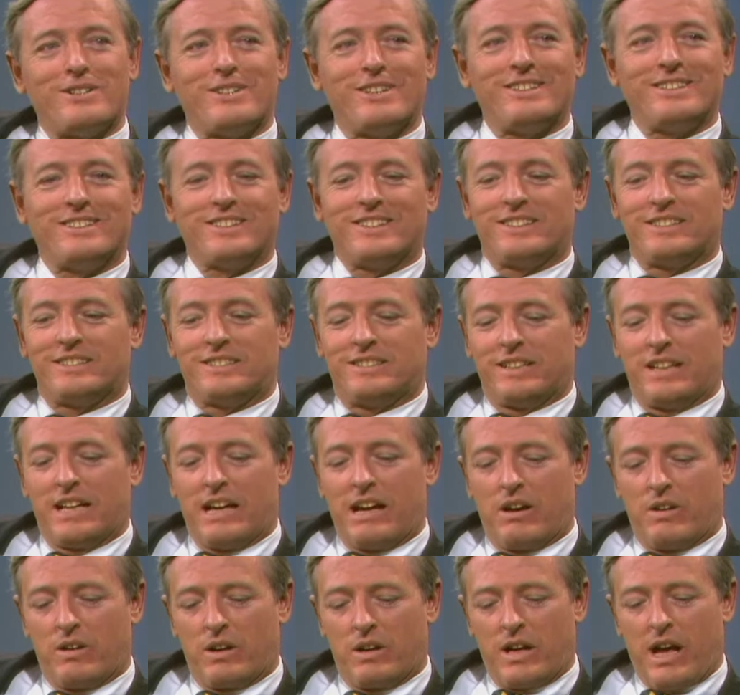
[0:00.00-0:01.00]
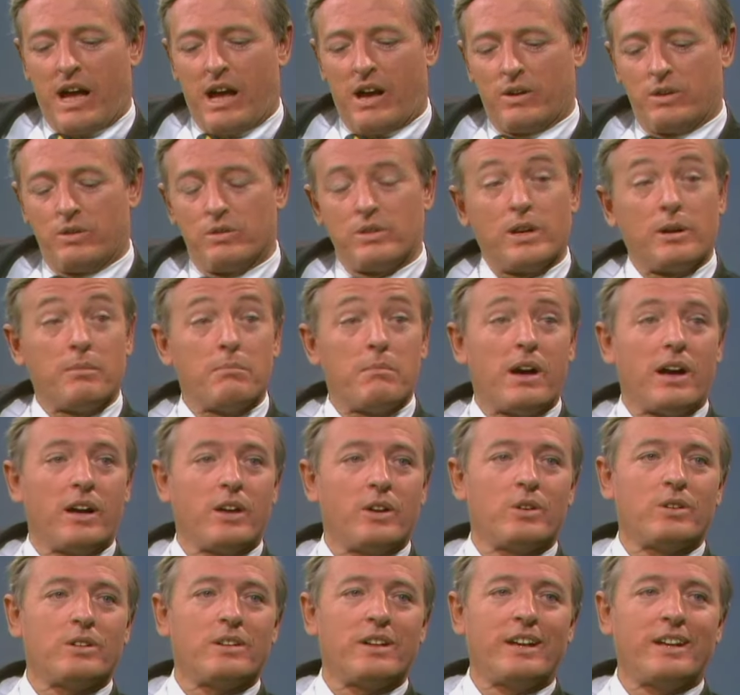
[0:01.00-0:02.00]
easier to see how you come by
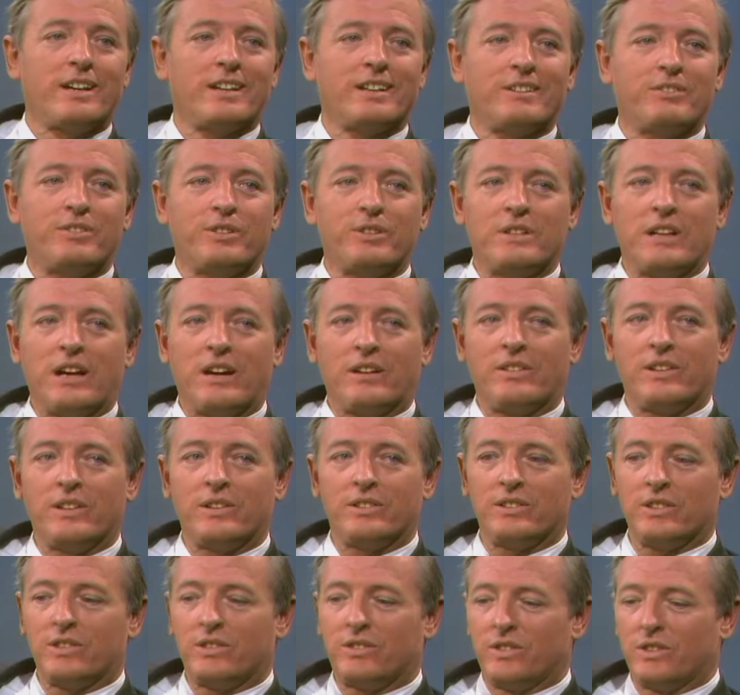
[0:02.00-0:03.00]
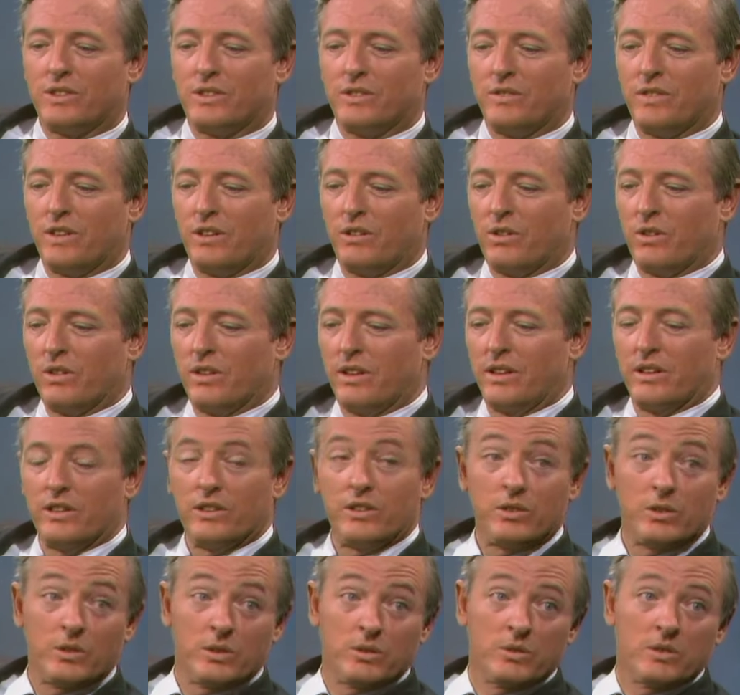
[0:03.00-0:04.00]
your data if you doubt the existence of Negro leaders
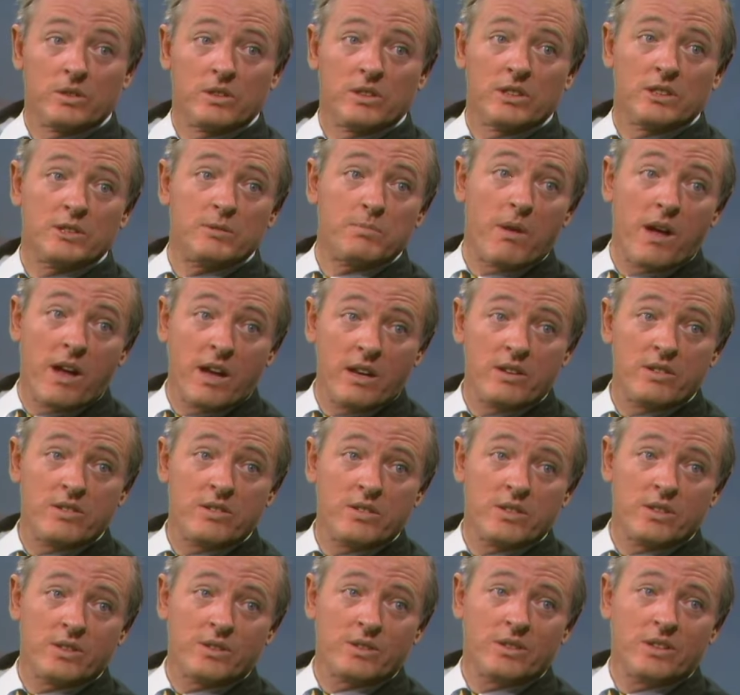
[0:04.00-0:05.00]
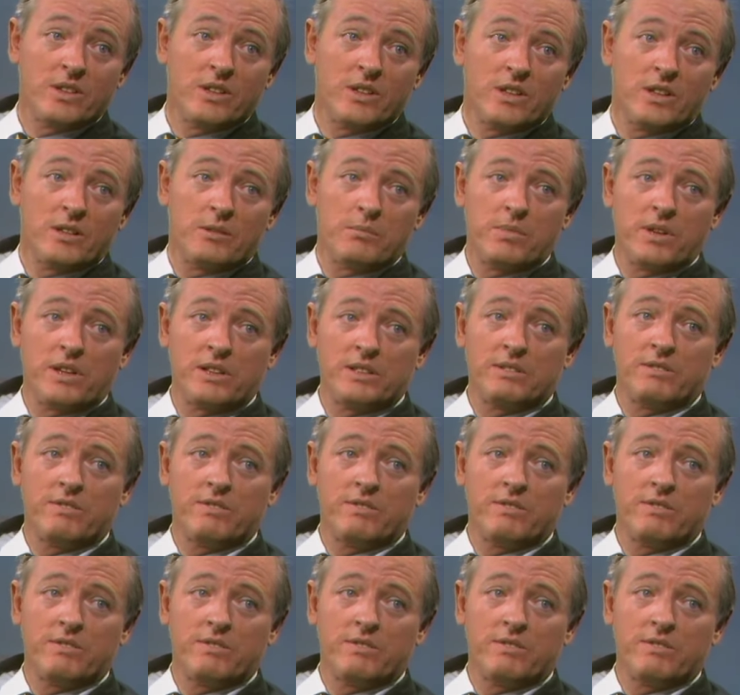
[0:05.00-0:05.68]
who despise you. Because,